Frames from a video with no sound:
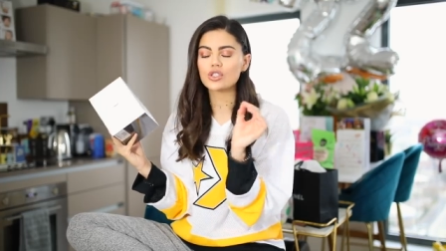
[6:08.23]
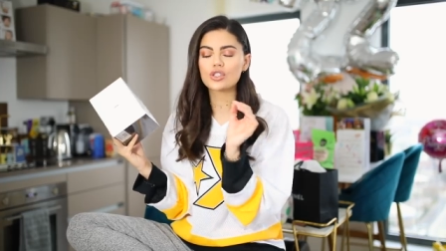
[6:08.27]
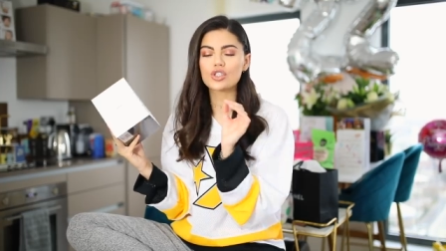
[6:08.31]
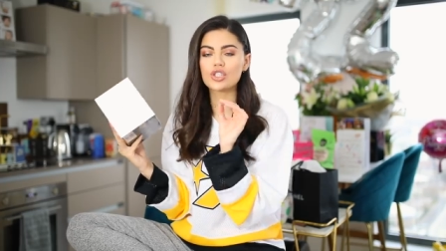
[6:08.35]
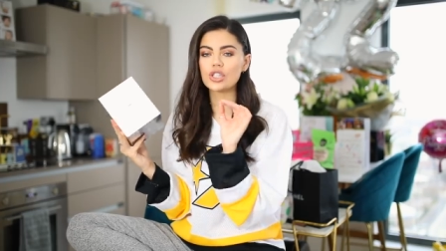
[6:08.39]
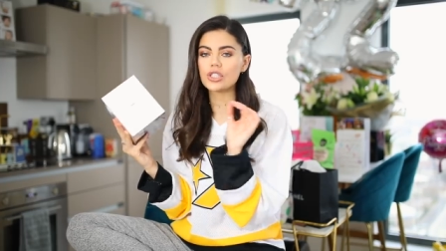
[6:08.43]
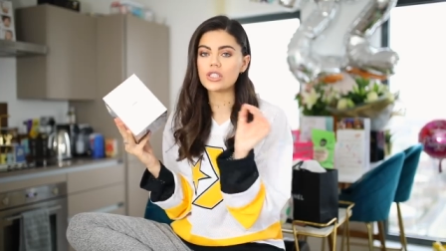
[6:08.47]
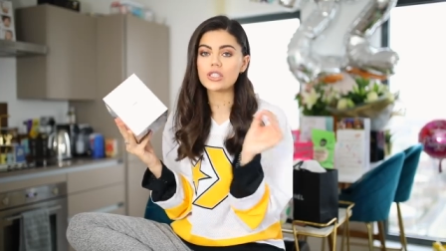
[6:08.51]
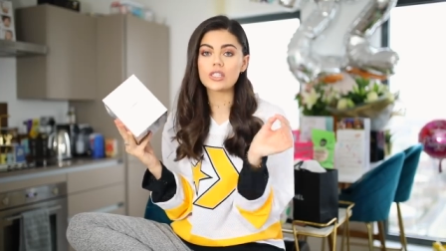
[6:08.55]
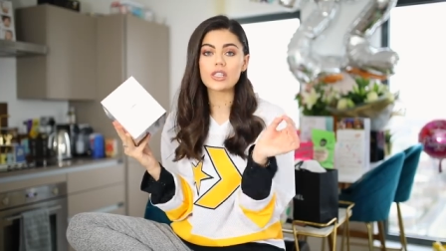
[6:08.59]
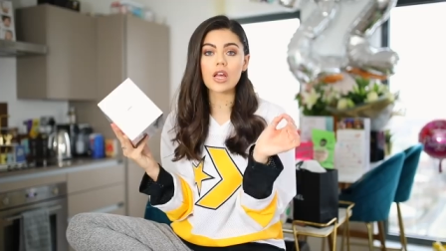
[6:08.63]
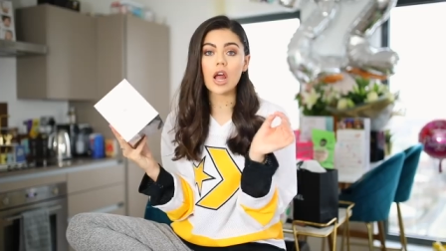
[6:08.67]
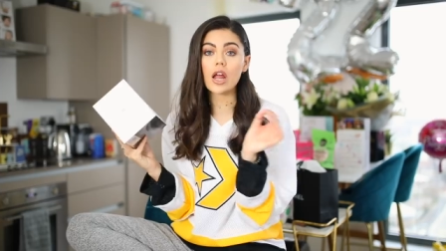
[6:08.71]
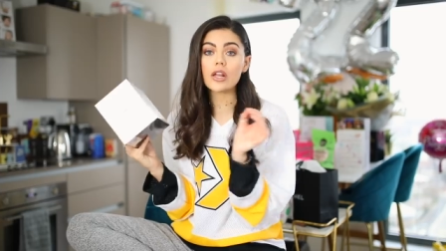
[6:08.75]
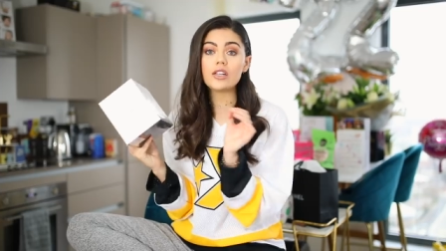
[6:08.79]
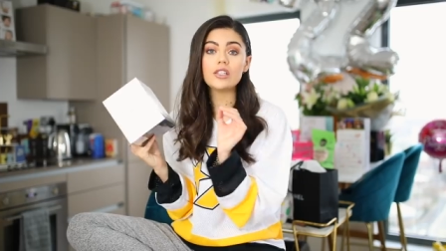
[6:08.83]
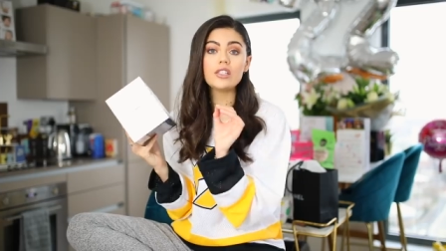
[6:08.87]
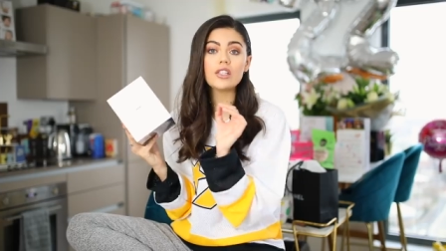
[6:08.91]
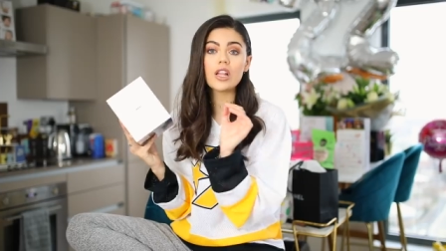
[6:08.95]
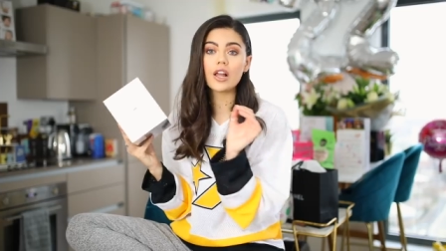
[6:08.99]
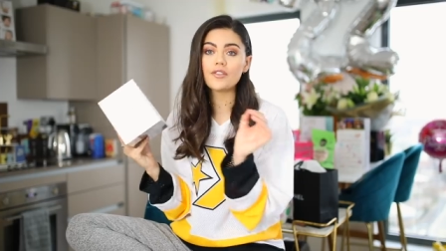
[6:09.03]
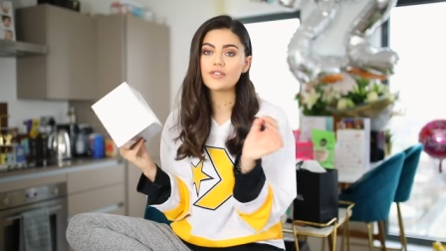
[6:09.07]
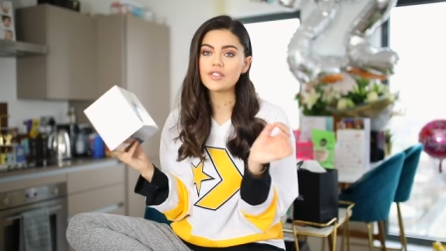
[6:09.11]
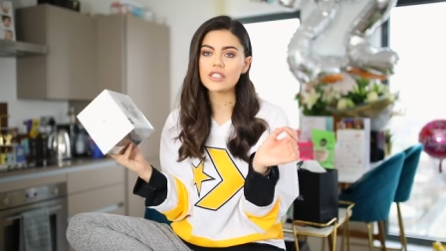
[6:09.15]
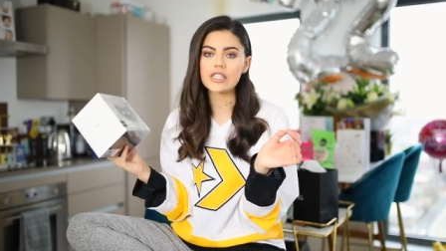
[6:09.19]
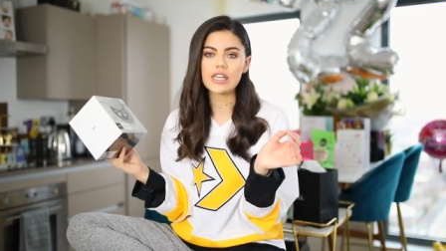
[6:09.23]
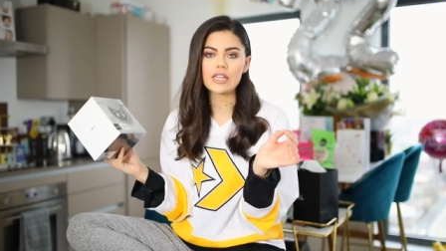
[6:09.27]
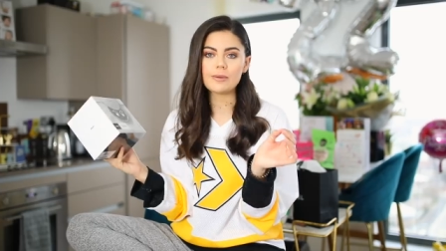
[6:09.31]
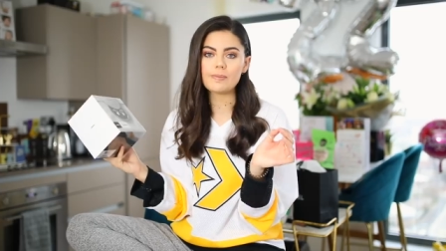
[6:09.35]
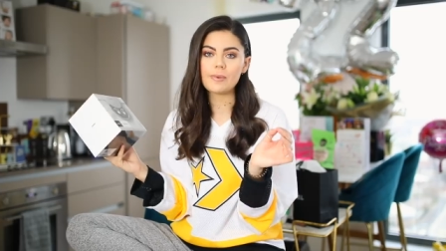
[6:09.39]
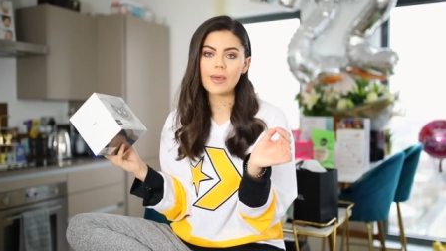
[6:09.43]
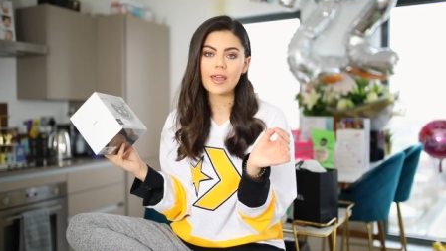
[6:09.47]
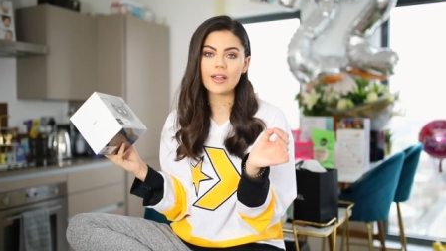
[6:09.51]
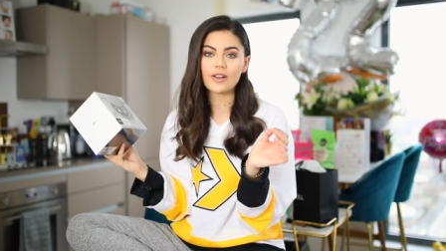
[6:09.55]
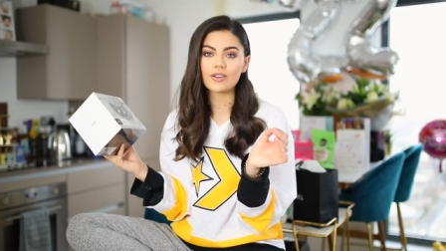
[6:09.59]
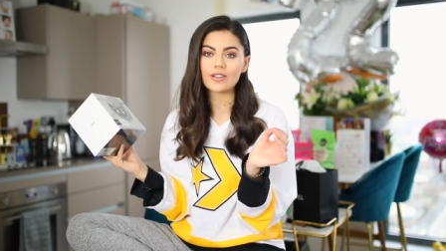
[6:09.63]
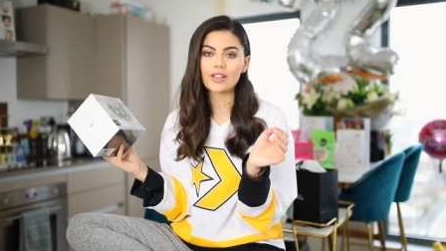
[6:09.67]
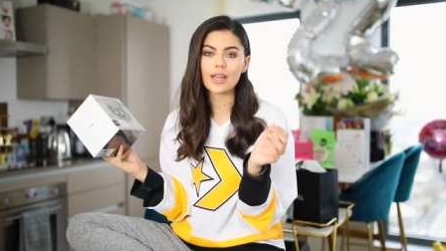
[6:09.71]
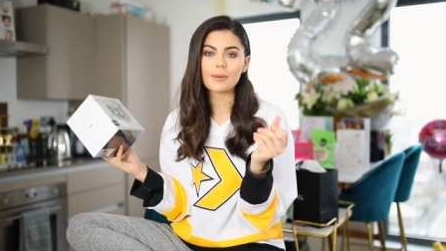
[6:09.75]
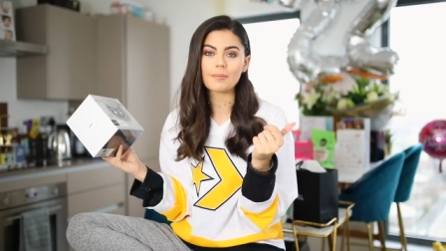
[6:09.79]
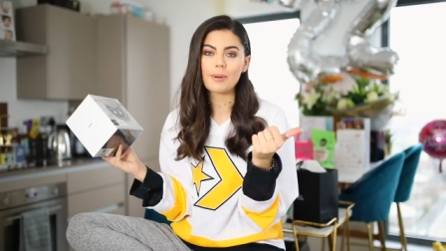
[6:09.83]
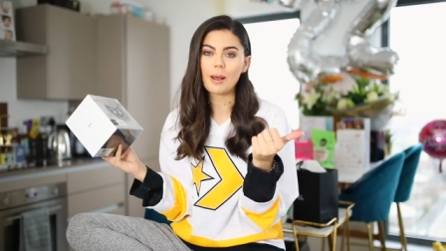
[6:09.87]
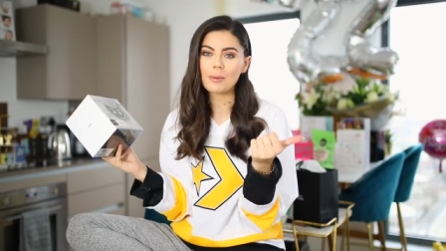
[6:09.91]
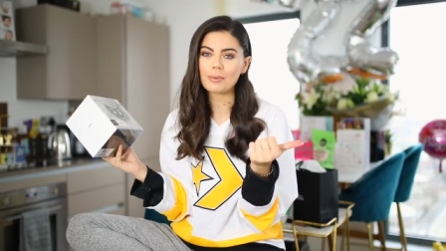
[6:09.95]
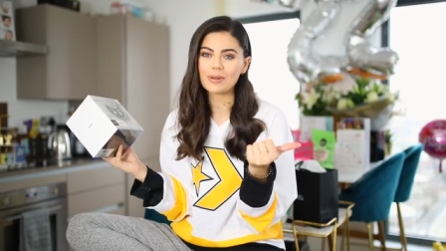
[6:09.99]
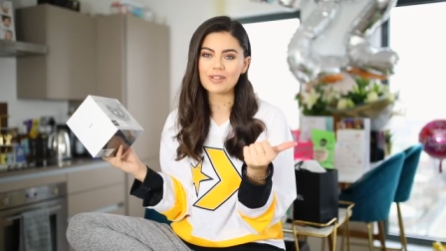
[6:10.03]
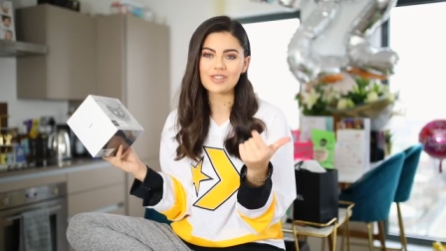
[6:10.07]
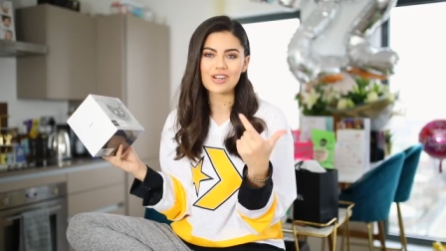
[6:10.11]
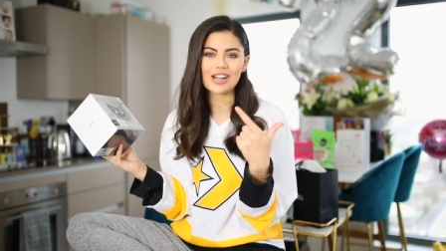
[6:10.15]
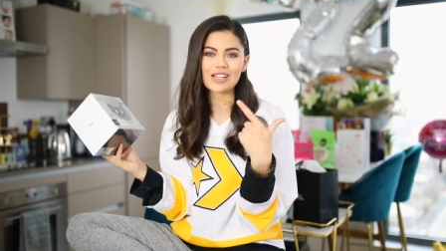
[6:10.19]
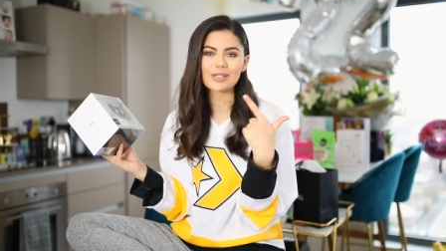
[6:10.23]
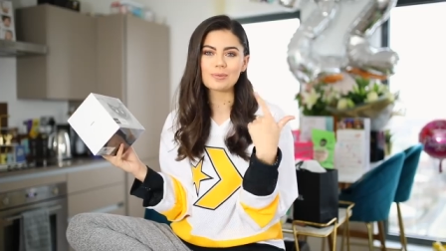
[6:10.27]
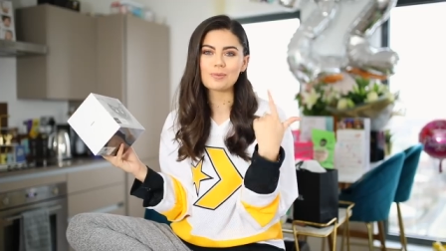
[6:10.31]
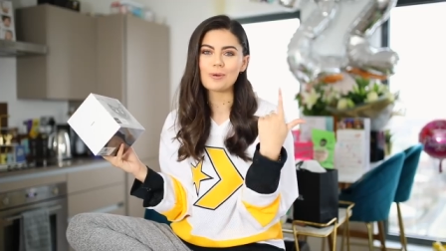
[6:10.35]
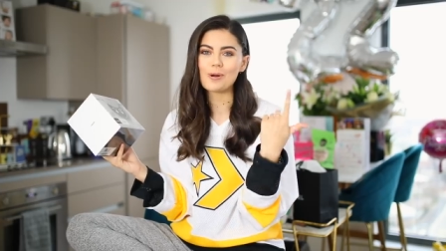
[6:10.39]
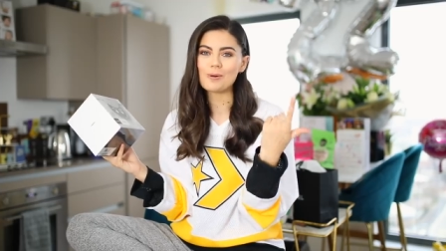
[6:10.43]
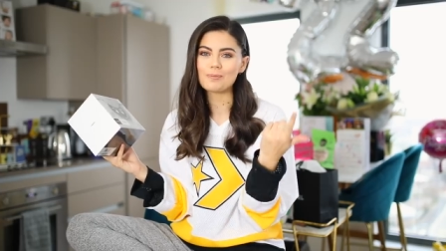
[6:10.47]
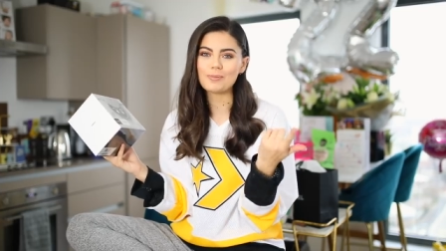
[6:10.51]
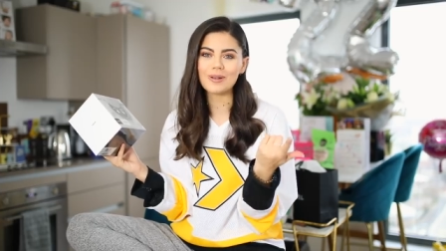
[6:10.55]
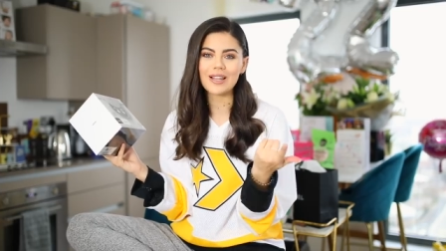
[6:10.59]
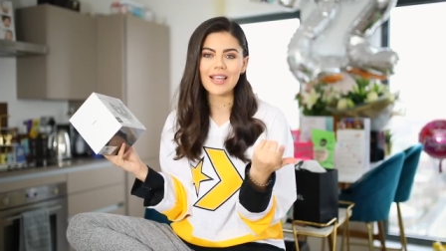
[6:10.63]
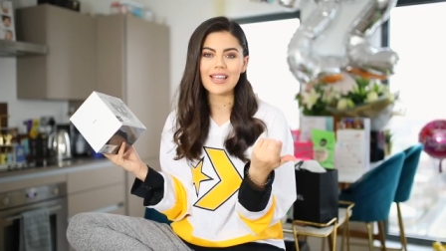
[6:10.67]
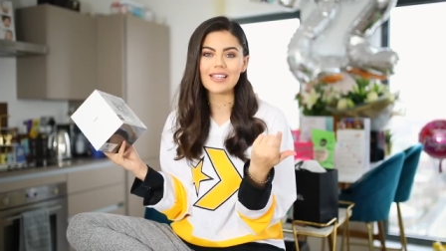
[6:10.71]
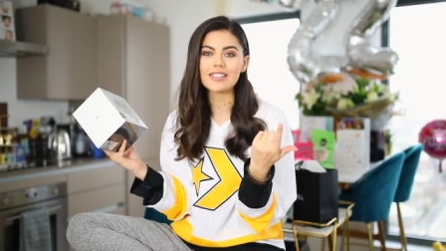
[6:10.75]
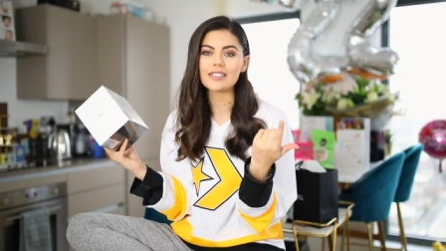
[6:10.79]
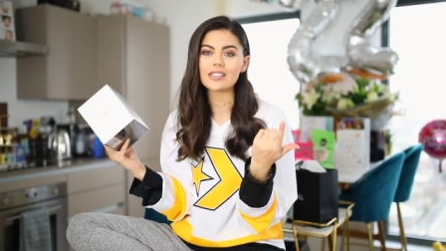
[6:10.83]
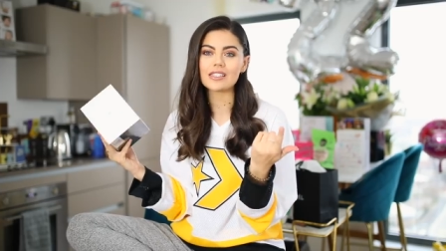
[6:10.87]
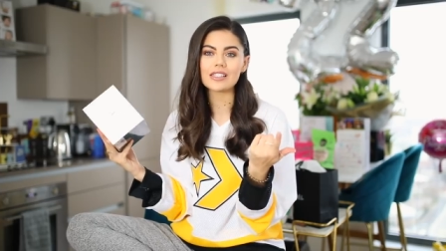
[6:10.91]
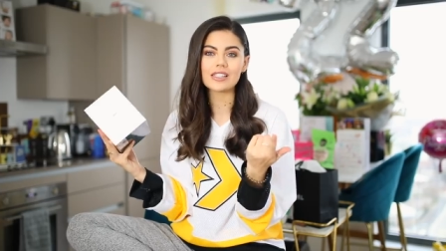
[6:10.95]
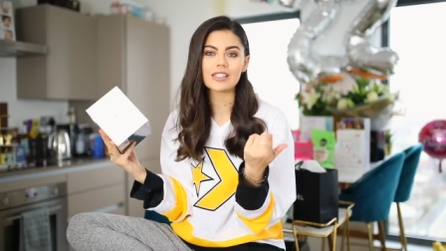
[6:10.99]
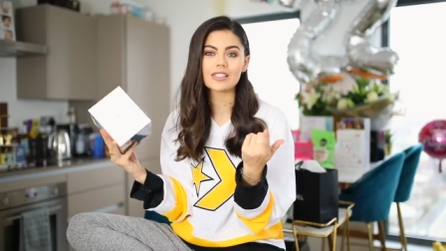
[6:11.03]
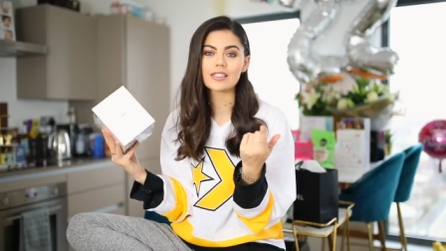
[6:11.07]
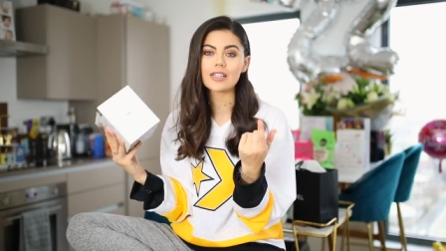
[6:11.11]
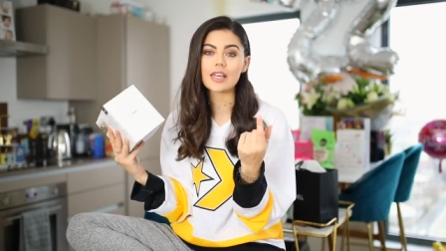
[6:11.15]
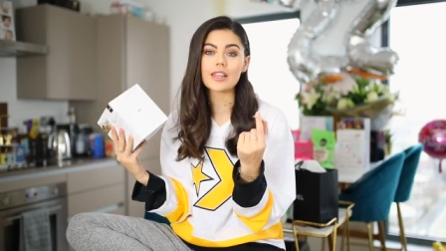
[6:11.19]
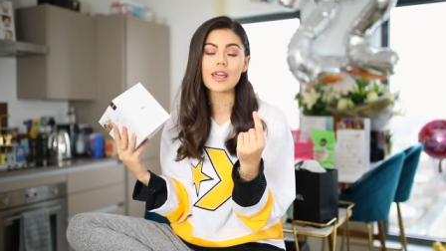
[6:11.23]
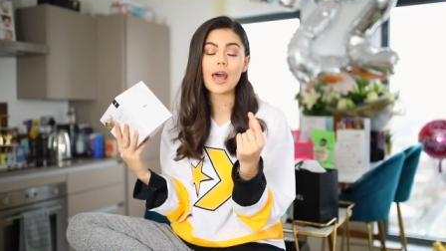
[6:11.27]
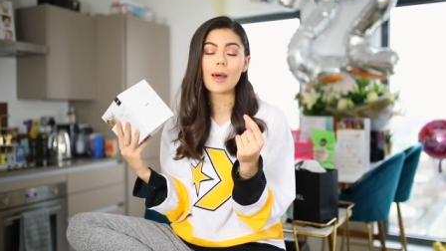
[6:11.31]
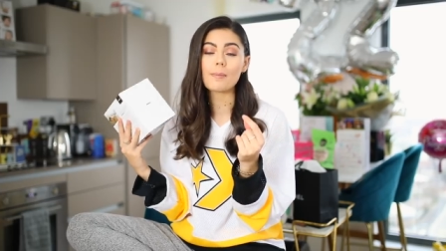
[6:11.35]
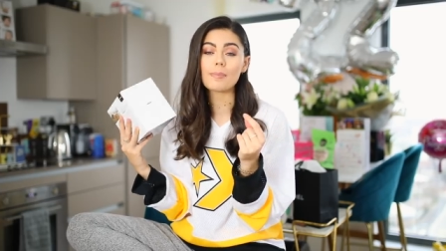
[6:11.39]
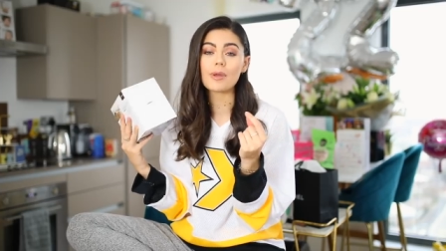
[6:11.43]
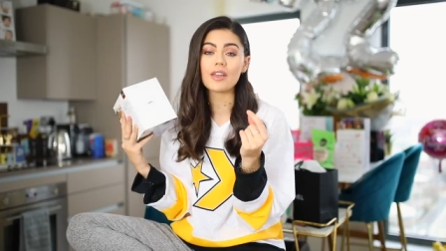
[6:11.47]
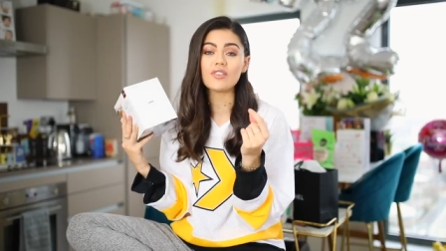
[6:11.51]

just I love sleeping on like public transport and planes and things like that,